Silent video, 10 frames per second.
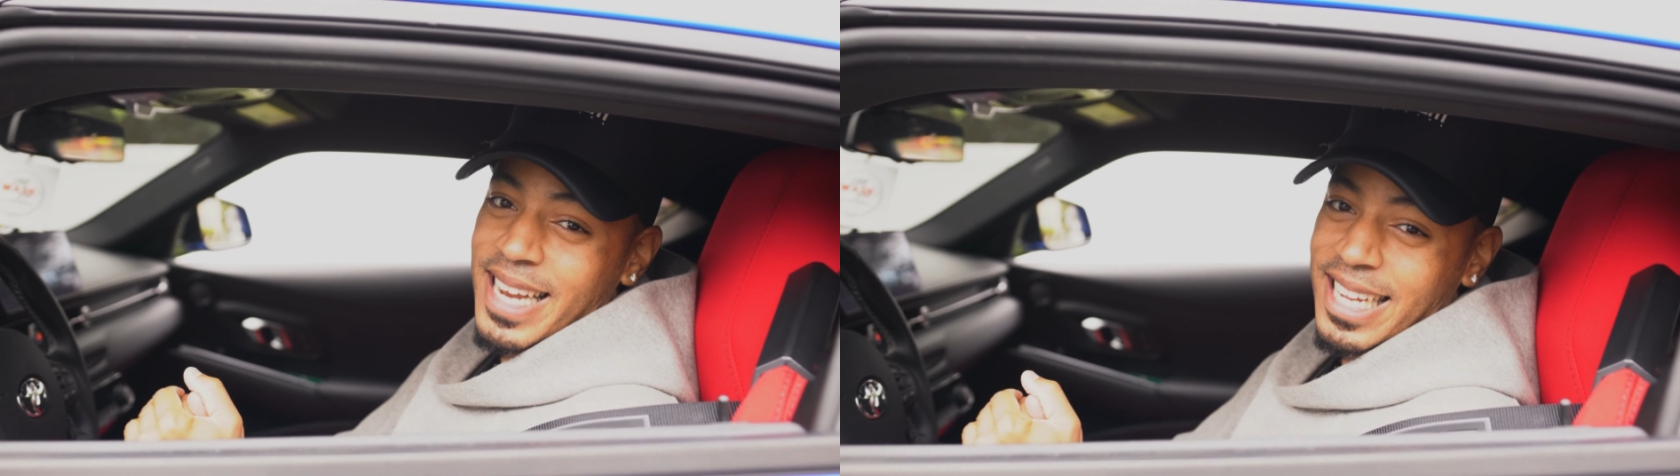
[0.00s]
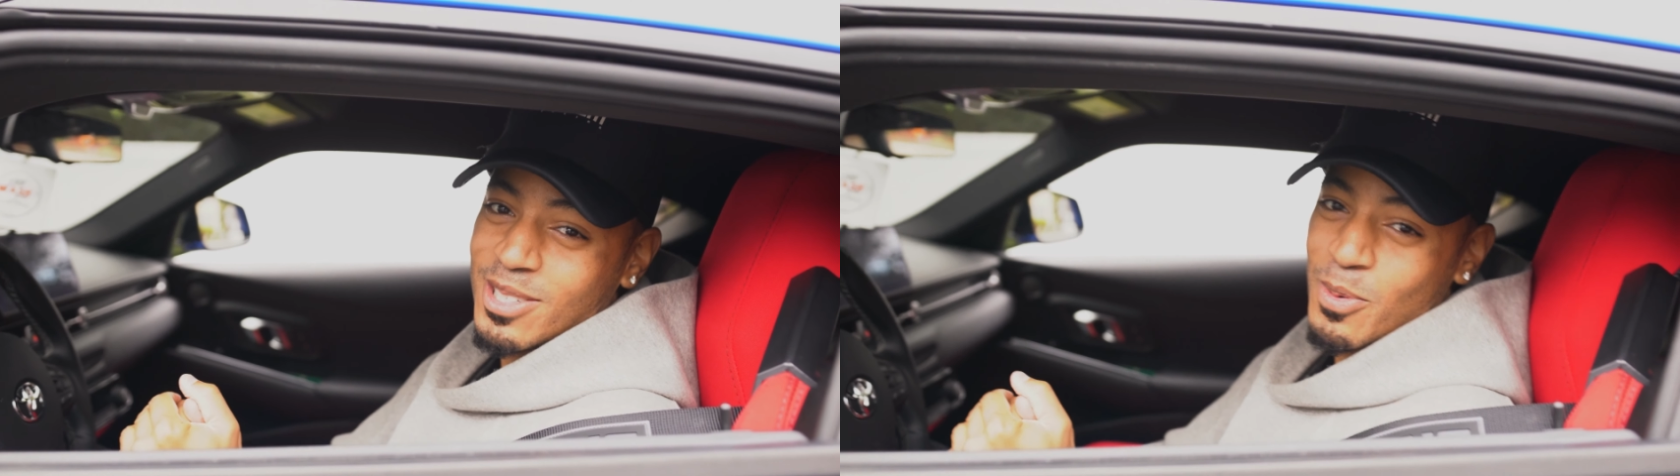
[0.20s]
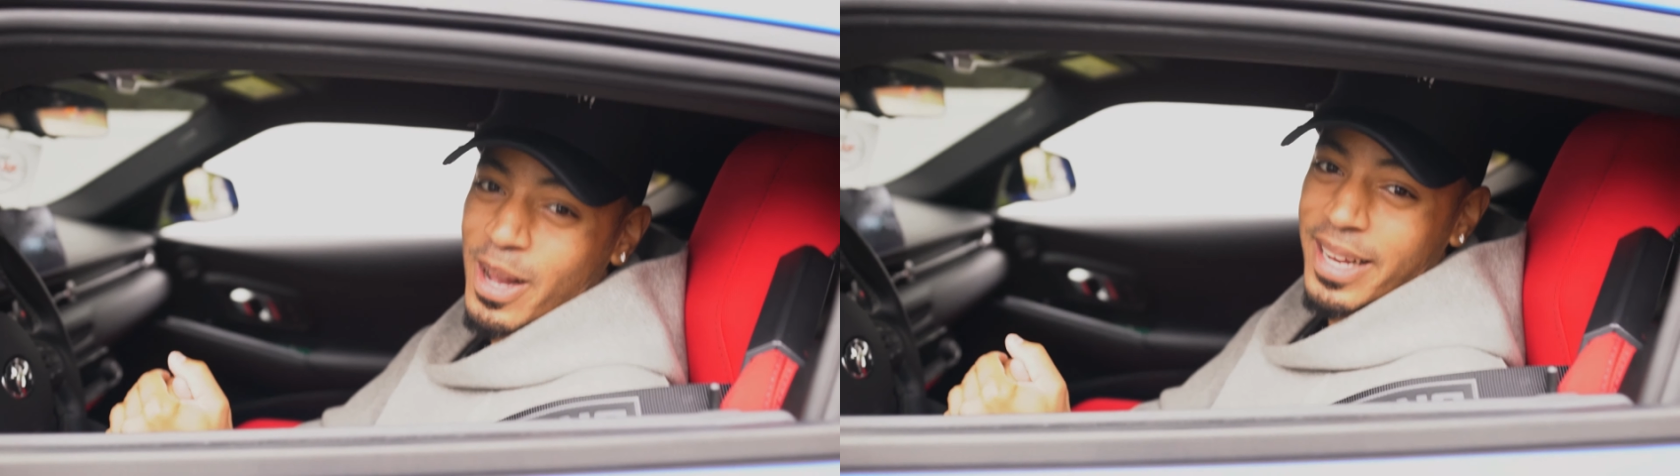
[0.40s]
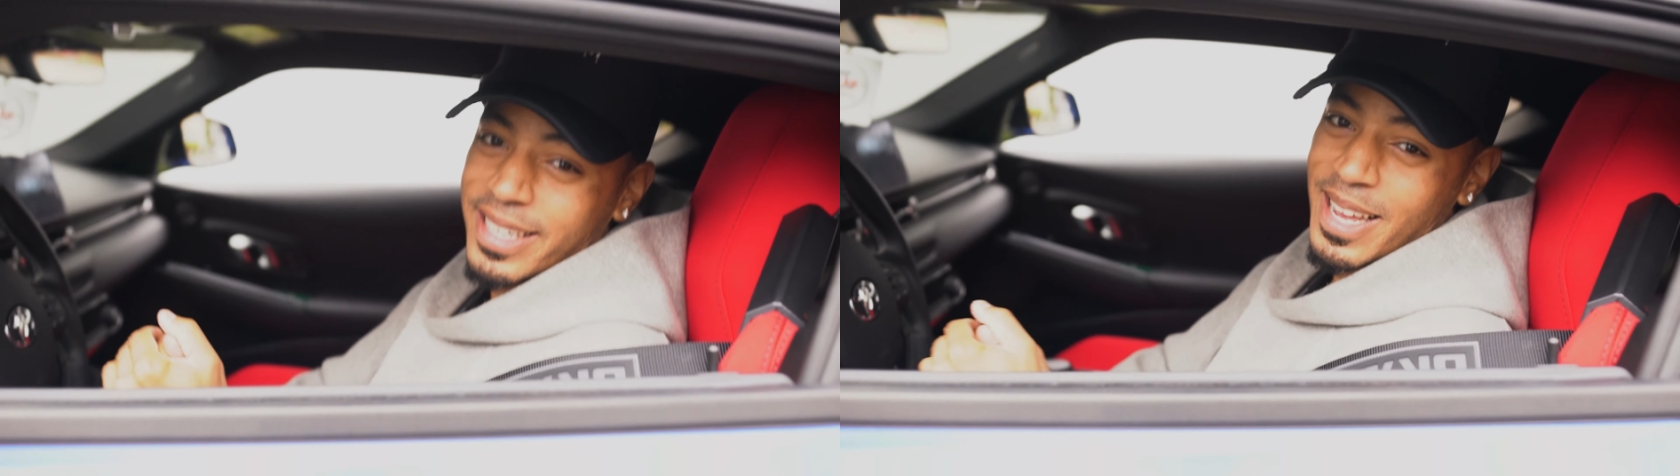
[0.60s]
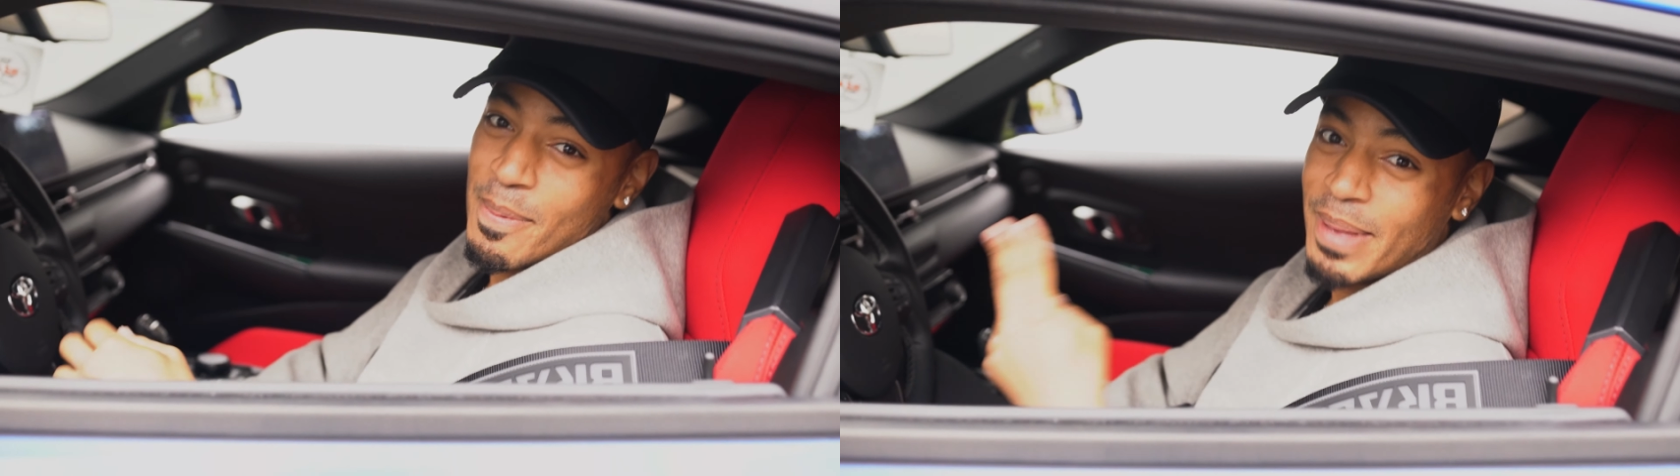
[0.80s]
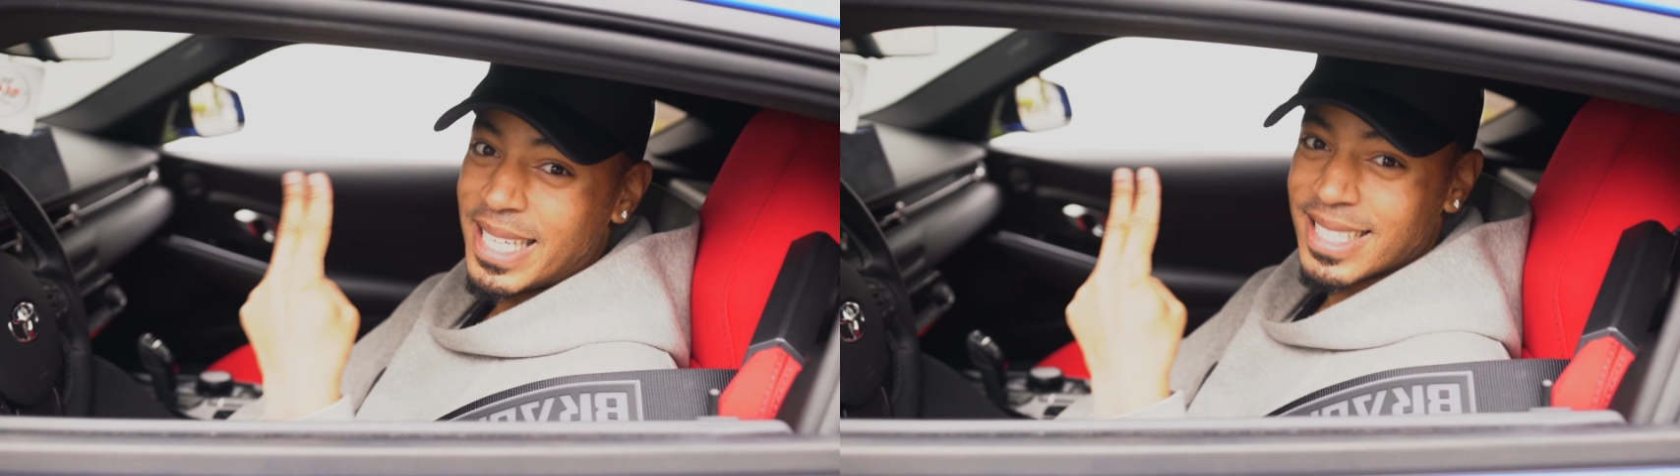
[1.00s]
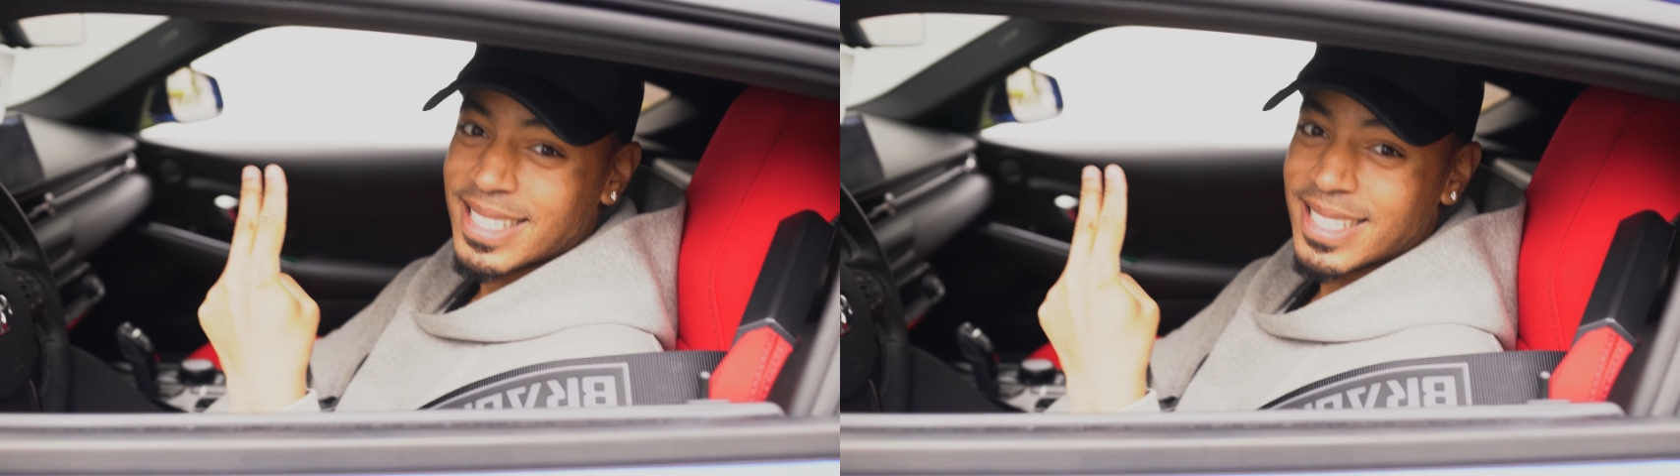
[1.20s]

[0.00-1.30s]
next one. Peace.